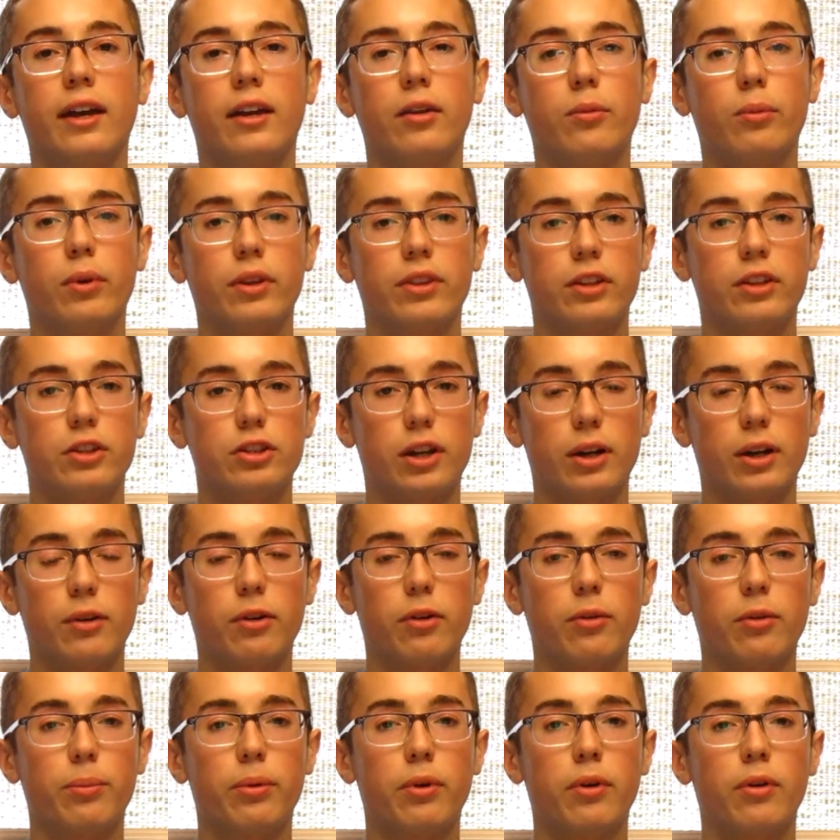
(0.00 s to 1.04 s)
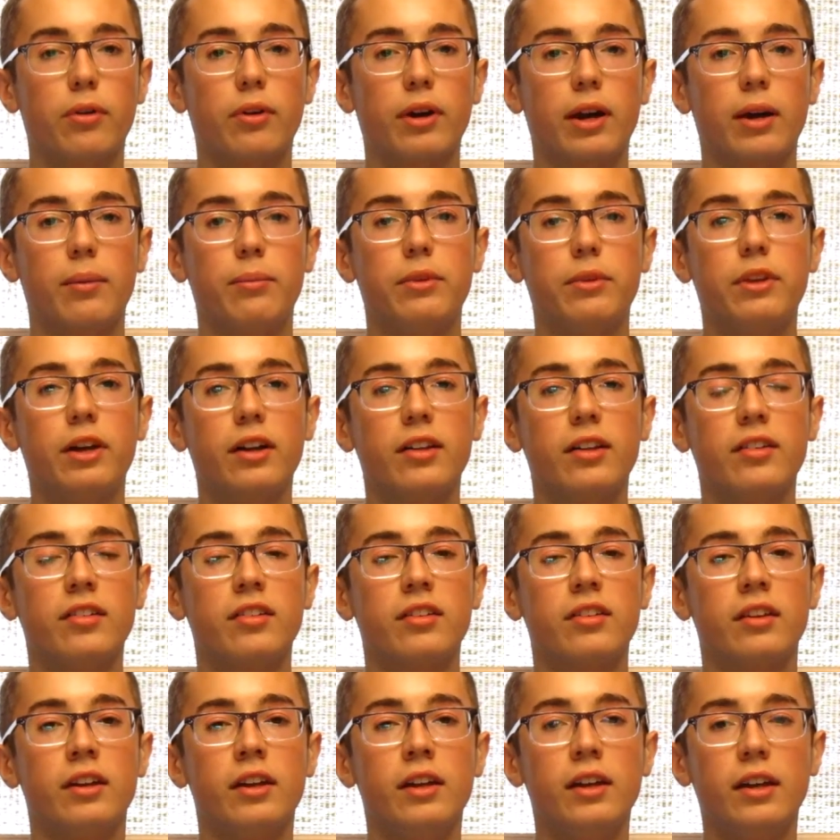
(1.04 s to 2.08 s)
And what the gyro program
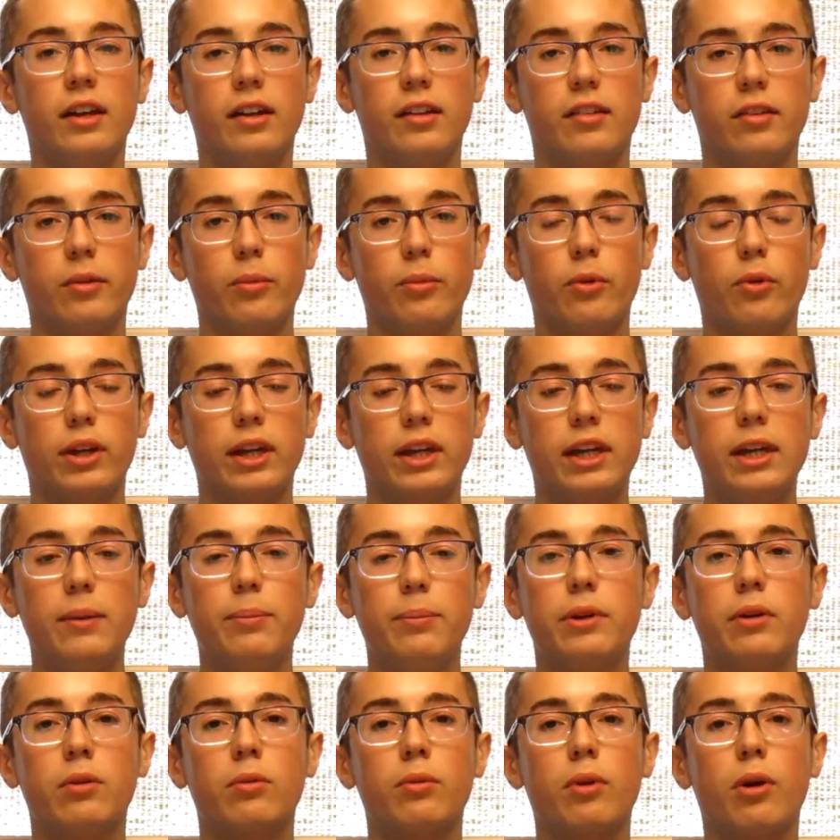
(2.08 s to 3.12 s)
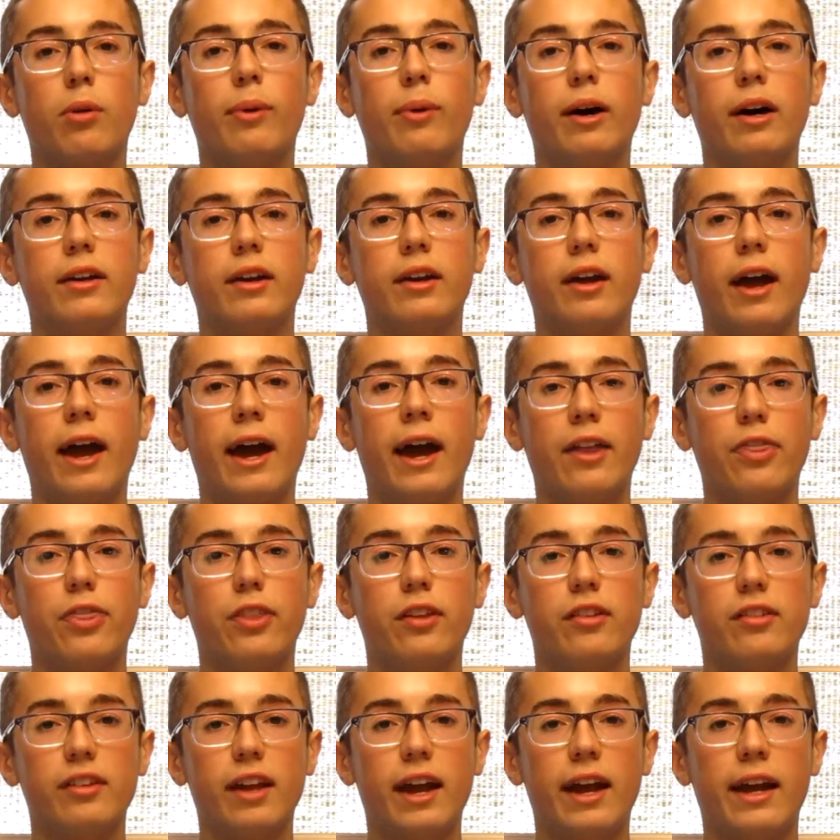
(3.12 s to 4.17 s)
does is it will keep your robot
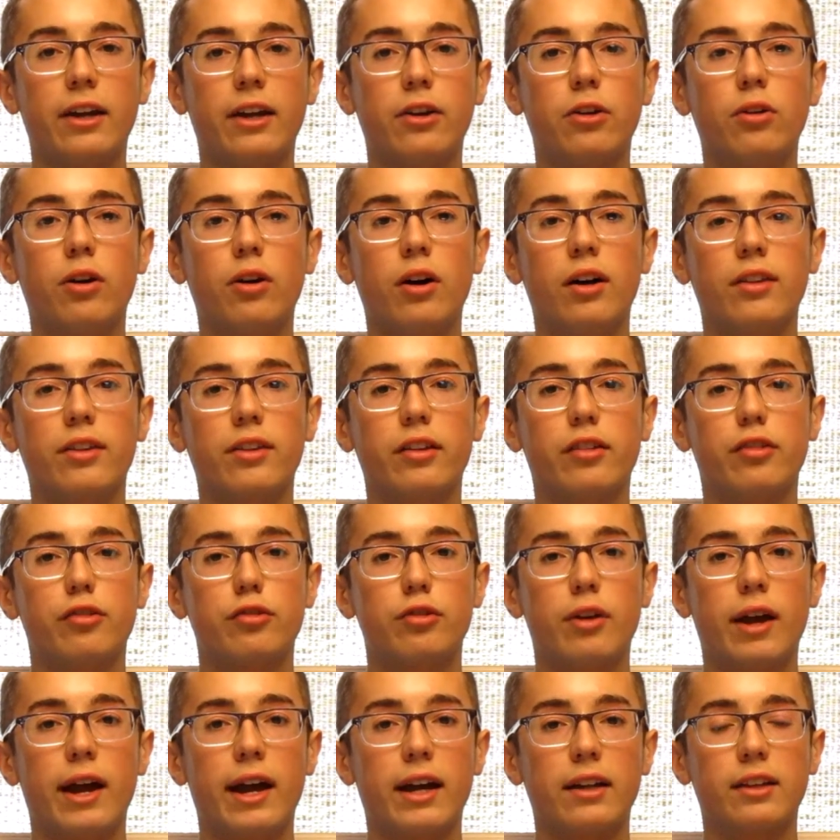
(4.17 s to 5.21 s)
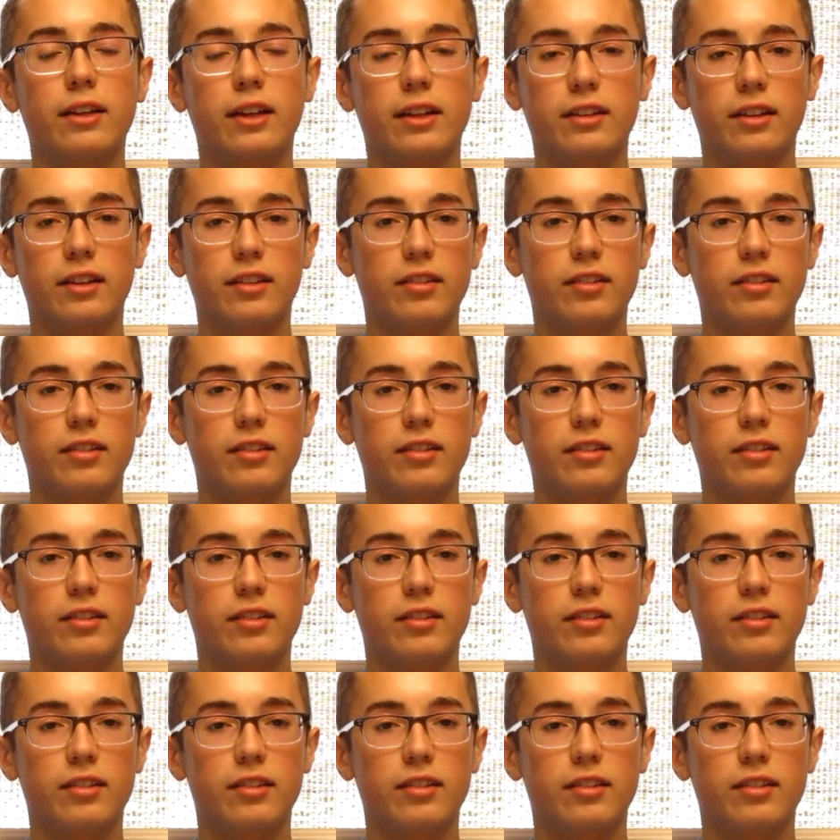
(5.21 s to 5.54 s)
at this angle on this track,